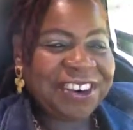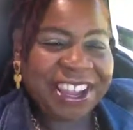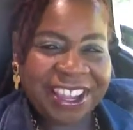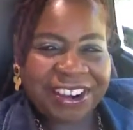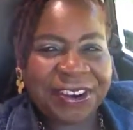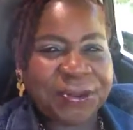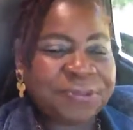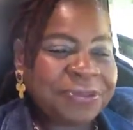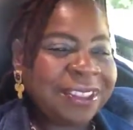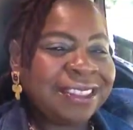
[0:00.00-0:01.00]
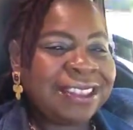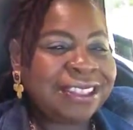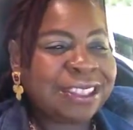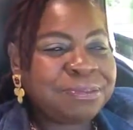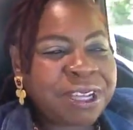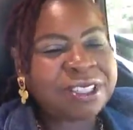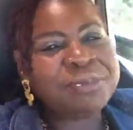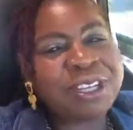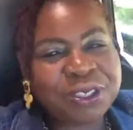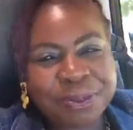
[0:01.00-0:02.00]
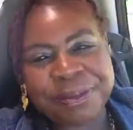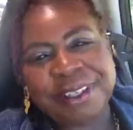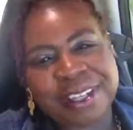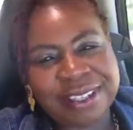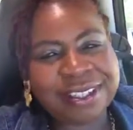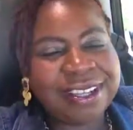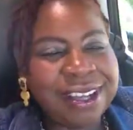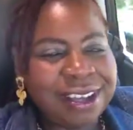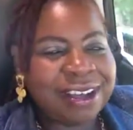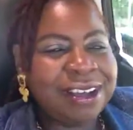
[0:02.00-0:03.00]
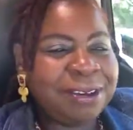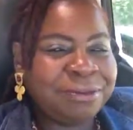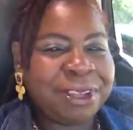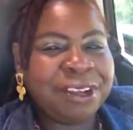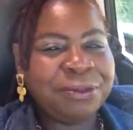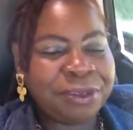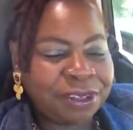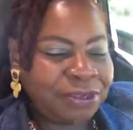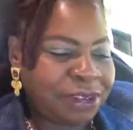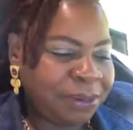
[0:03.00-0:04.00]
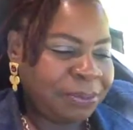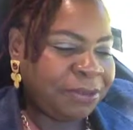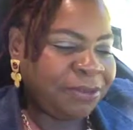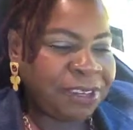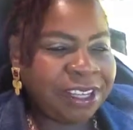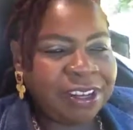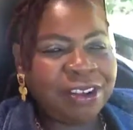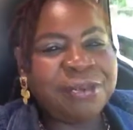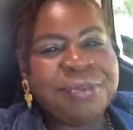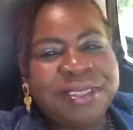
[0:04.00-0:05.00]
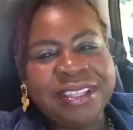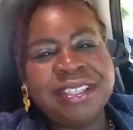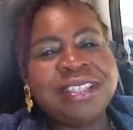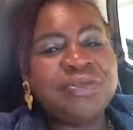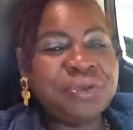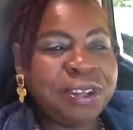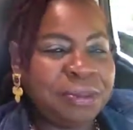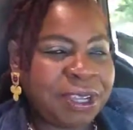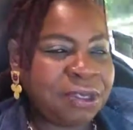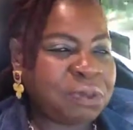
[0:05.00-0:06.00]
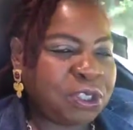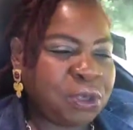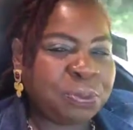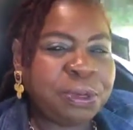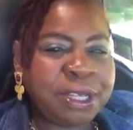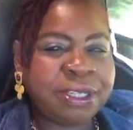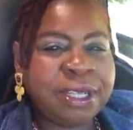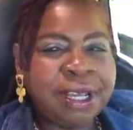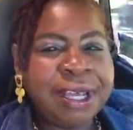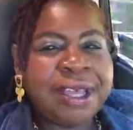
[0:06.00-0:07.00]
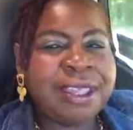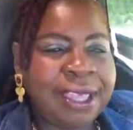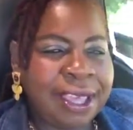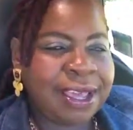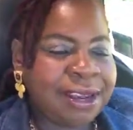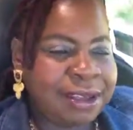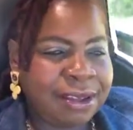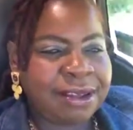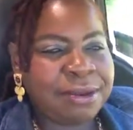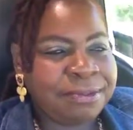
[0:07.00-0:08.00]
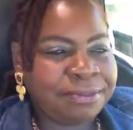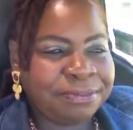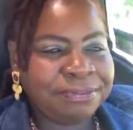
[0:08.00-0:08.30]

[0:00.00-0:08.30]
right here. This is my special place. Um, I'm not really trying to be funny at all, but this is really my special place that um,